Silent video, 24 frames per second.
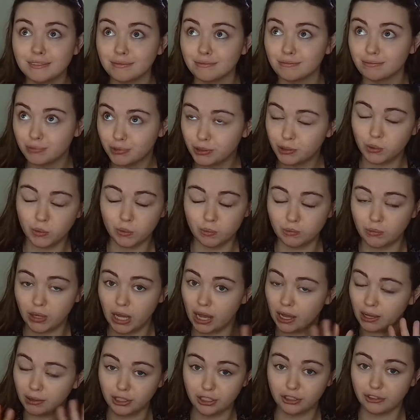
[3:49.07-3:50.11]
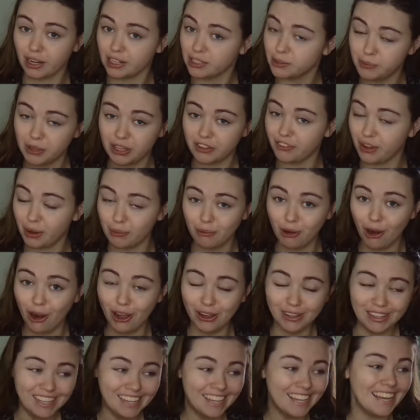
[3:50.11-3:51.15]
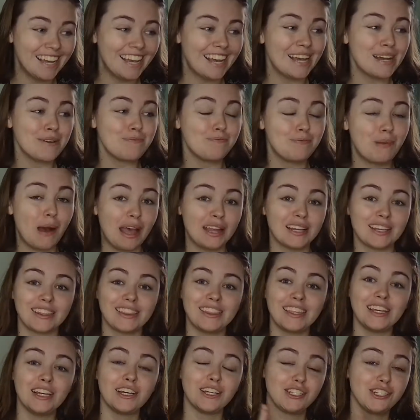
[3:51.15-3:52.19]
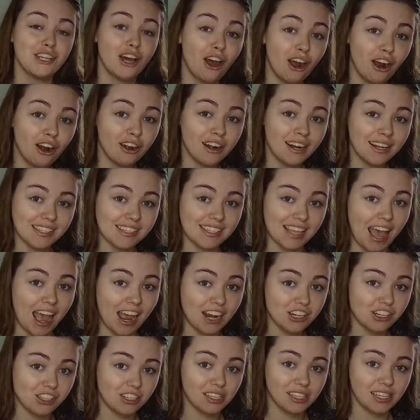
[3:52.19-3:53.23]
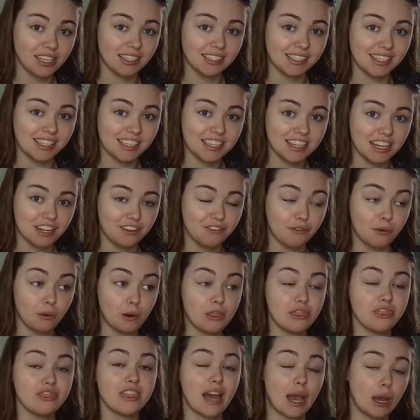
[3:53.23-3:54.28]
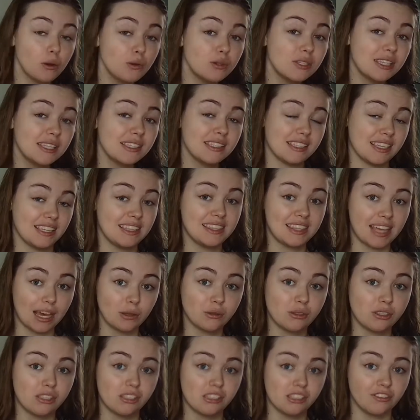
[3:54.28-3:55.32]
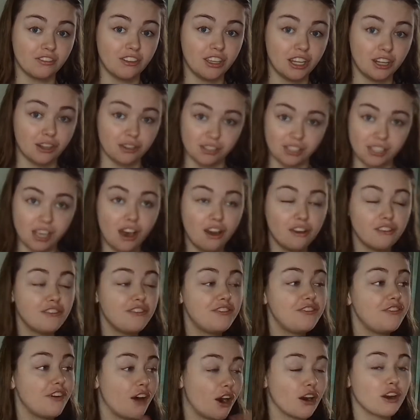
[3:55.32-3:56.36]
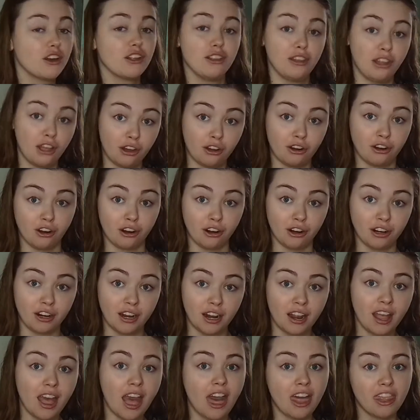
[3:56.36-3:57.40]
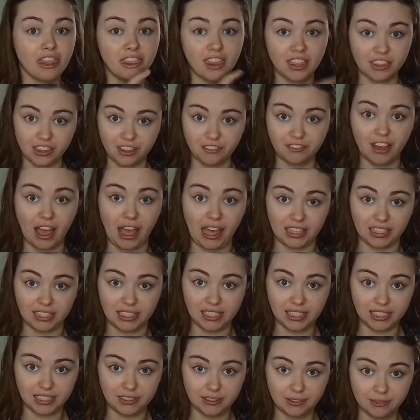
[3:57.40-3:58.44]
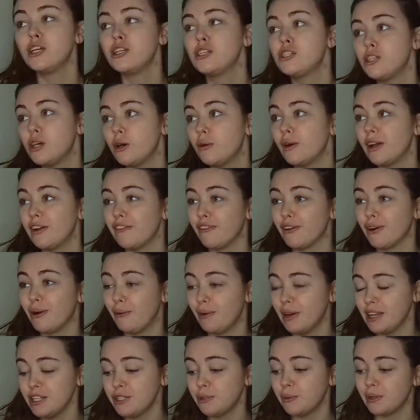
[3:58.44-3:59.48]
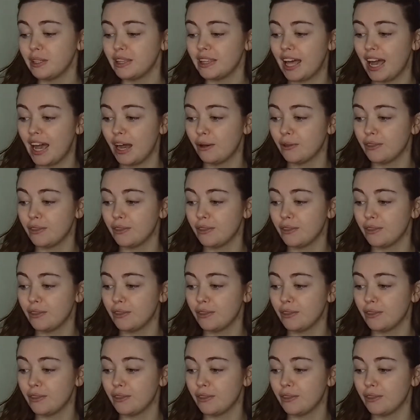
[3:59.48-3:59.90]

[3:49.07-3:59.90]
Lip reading: Correct me if I'm wrong. But the guitar has actually existed for thousands and thousands of years, far longer than the violin. So if we're going to allow the